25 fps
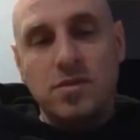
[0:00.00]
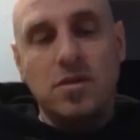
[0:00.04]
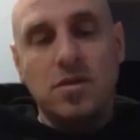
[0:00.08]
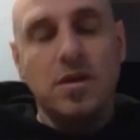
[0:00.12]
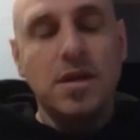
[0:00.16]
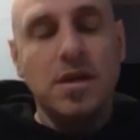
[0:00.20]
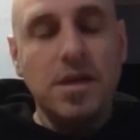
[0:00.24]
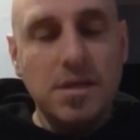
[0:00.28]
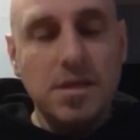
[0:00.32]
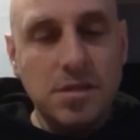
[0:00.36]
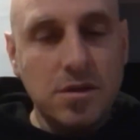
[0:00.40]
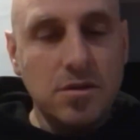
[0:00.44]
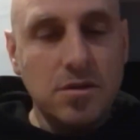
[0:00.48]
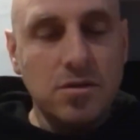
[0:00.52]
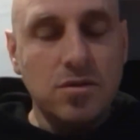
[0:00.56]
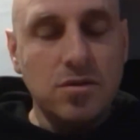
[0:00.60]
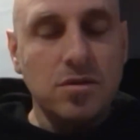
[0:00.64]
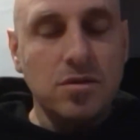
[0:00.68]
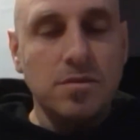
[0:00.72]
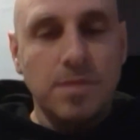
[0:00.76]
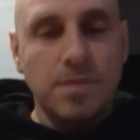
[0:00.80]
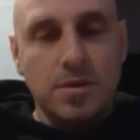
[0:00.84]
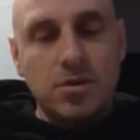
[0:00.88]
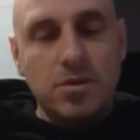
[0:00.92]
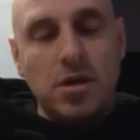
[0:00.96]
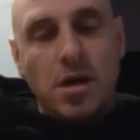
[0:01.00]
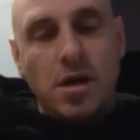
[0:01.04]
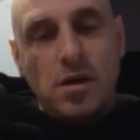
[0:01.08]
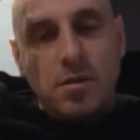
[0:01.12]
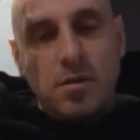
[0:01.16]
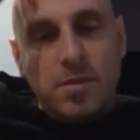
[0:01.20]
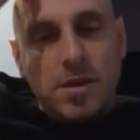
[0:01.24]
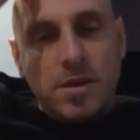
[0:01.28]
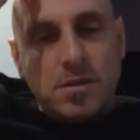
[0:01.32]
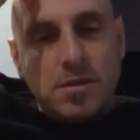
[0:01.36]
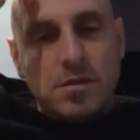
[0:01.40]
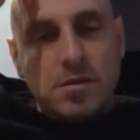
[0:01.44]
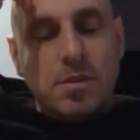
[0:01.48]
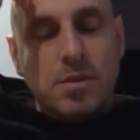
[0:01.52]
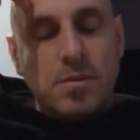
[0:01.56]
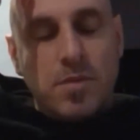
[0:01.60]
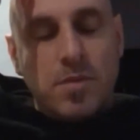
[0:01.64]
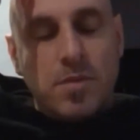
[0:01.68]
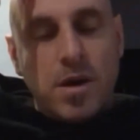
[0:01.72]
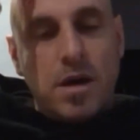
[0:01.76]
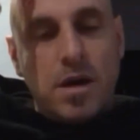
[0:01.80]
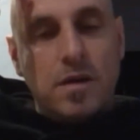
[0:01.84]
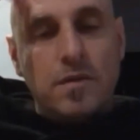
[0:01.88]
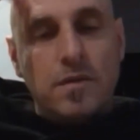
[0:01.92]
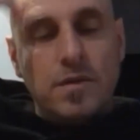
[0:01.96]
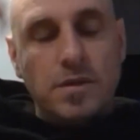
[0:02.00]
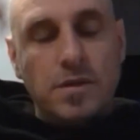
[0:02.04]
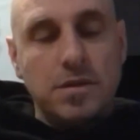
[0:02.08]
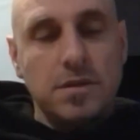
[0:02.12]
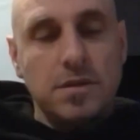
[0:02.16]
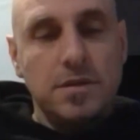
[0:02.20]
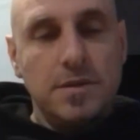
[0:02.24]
not easy to do, but try your best to be proud of it.